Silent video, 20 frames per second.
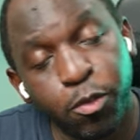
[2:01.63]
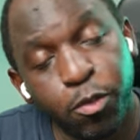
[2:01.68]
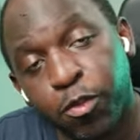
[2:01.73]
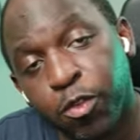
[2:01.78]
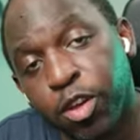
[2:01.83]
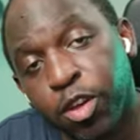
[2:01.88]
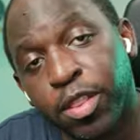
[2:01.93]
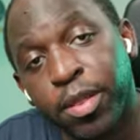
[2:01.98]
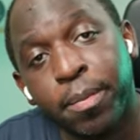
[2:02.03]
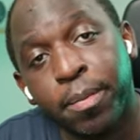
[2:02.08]
to move
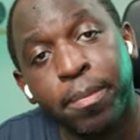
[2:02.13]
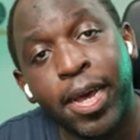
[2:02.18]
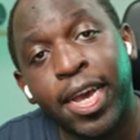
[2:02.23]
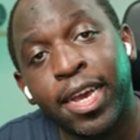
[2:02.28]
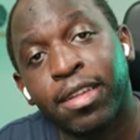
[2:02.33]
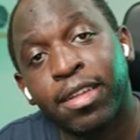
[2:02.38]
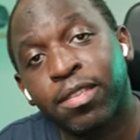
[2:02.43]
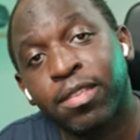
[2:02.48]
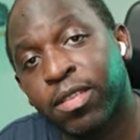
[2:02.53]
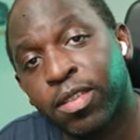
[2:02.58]
further
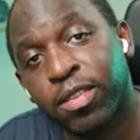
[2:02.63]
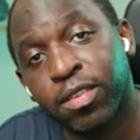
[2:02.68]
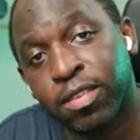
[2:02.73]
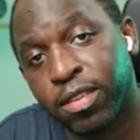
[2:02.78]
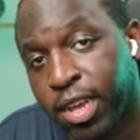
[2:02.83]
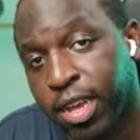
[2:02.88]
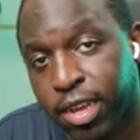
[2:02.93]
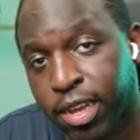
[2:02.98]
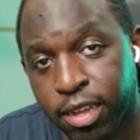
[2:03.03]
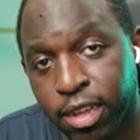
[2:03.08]
back into the
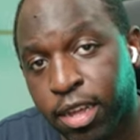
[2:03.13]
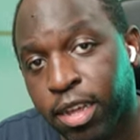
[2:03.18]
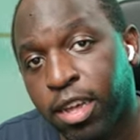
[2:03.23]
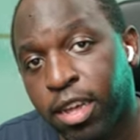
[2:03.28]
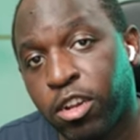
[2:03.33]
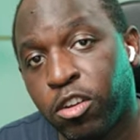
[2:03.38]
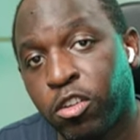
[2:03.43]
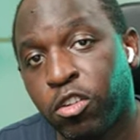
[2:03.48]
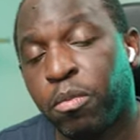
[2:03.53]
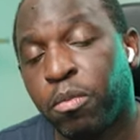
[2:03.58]
stack
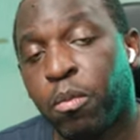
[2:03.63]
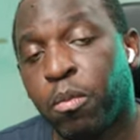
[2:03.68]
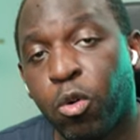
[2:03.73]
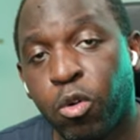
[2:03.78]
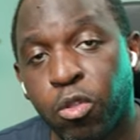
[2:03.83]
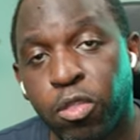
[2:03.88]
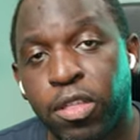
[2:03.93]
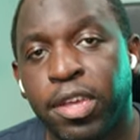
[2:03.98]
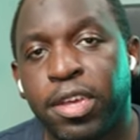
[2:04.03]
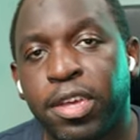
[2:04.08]
and do
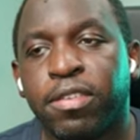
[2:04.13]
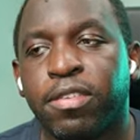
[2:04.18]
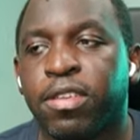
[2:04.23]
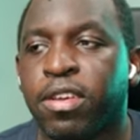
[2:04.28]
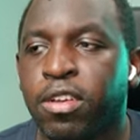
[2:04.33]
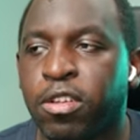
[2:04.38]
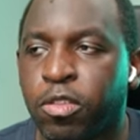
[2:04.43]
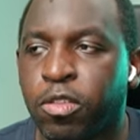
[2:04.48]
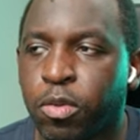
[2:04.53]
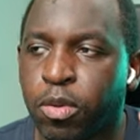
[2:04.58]
more
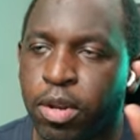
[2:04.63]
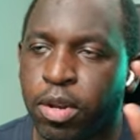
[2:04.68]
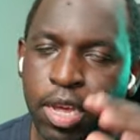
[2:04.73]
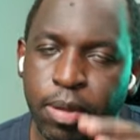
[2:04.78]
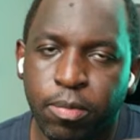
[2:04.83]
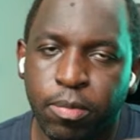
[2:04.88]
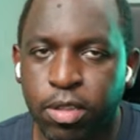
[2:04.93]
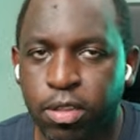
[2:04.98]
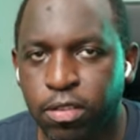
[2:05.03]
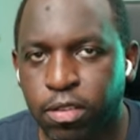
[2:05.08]
things to
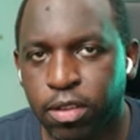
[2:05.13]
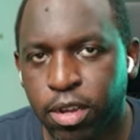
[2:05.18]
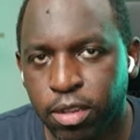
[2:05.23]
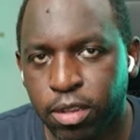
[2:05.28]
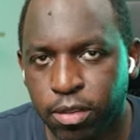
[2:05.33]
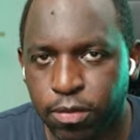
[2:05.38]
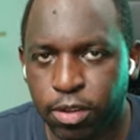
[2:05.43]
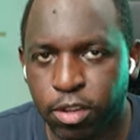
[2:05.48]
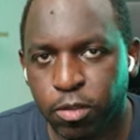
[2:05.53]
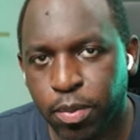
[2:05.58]
enable these
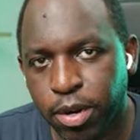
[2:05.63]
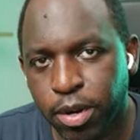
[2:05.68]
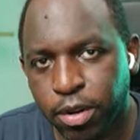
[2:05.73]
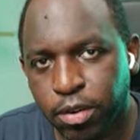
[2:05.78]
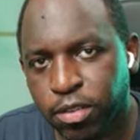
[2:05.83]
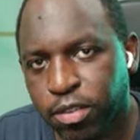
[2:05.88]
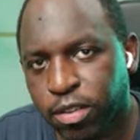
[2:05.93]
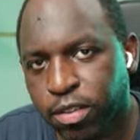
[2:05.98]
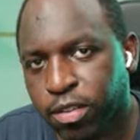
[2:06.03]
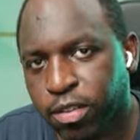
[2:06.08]
kinds of
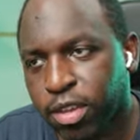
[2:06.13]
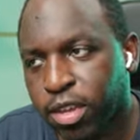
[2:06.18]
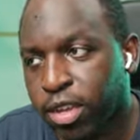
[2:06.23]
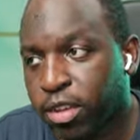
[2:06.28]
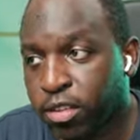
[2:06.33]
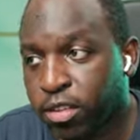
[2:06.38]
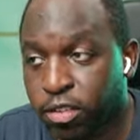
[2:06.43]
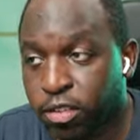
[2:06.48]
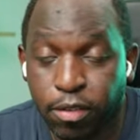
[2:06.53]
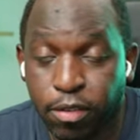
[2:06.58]
experiences,
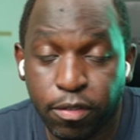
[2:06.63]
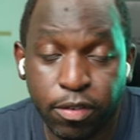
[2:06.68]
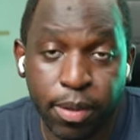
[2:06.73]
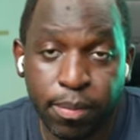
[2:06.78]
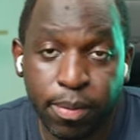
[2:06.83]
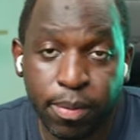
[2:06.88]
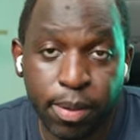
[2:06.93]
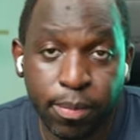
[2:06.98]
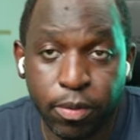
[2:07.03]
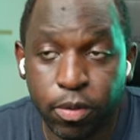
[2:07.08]
so
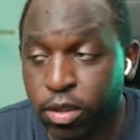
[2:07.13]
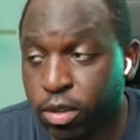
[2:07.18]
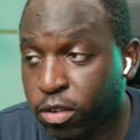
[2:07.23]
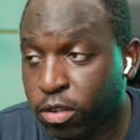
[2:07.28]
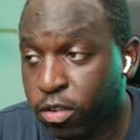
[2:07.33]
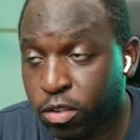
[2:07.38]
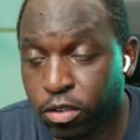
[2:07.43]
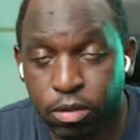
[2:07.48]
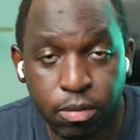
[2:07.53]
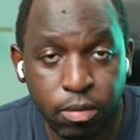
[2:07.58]
everyday people
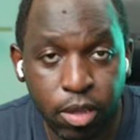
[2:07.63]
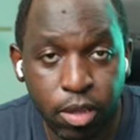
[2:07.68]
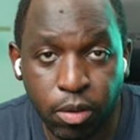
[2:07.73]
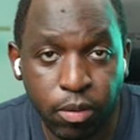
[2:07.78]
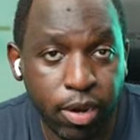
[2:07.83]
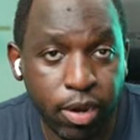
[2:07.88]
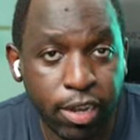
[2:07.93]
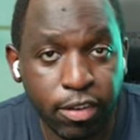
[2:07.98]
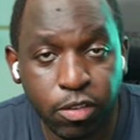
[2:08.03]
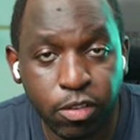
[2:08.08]
can just
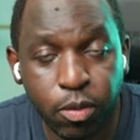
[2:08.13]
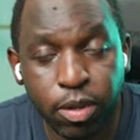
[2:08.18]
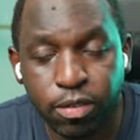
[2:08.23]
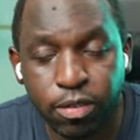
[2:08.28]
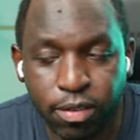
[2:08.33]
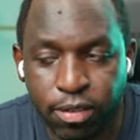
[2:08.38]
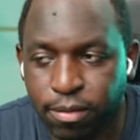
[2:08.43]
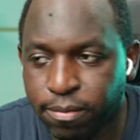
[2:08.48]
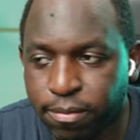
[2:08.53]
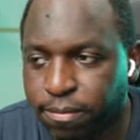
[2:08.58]
go and ask
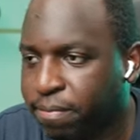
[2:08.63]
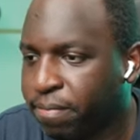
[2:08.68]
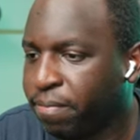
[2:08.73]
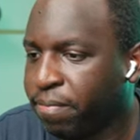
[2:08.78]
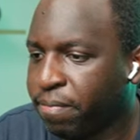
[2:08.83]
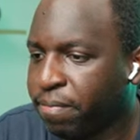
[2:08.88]
questions.